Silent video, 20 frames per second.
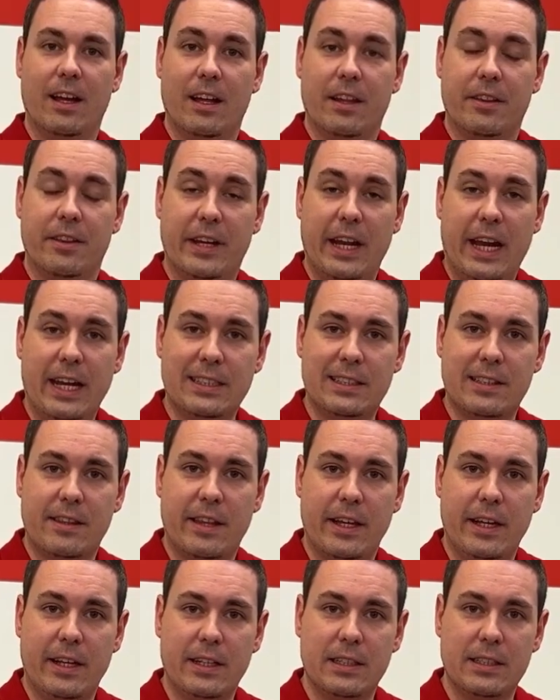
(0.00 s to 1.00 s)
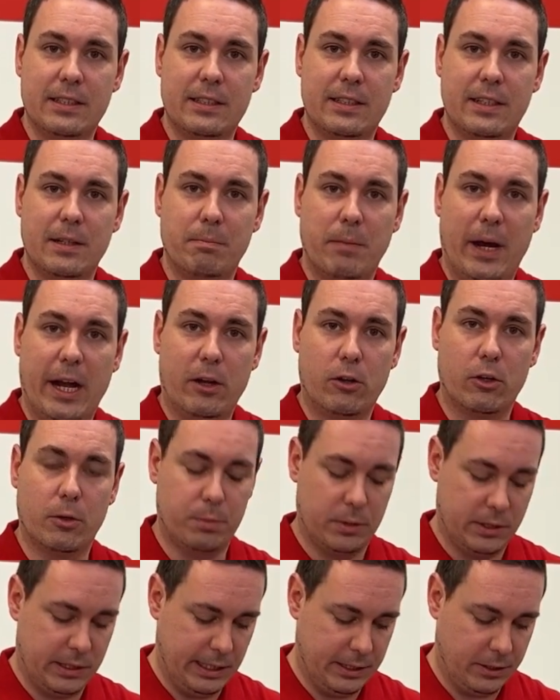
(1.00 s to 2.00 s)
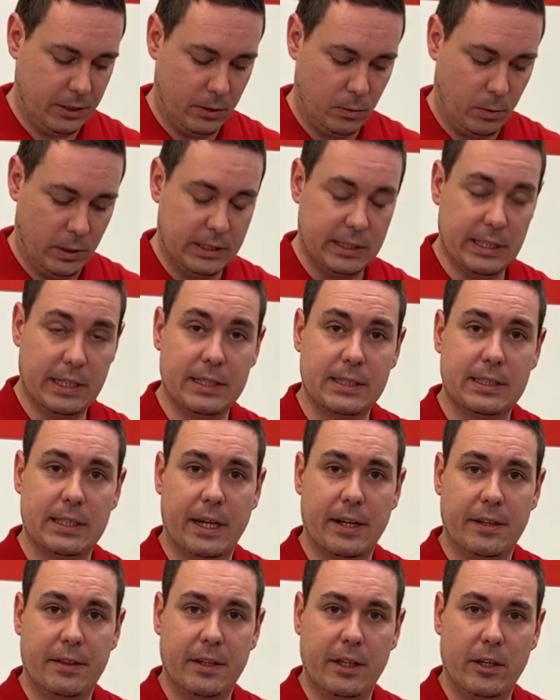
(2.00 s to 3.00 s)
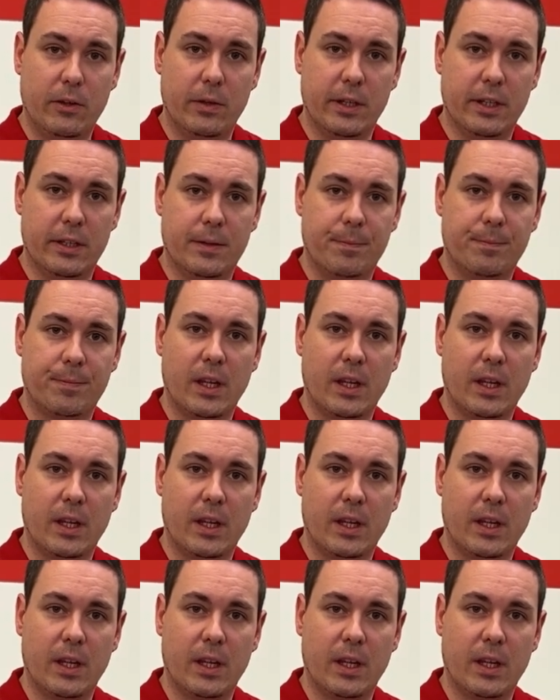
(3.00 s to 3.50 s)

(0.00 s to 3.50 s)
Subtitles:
The next thing is the microprocessor, what's inside the unit.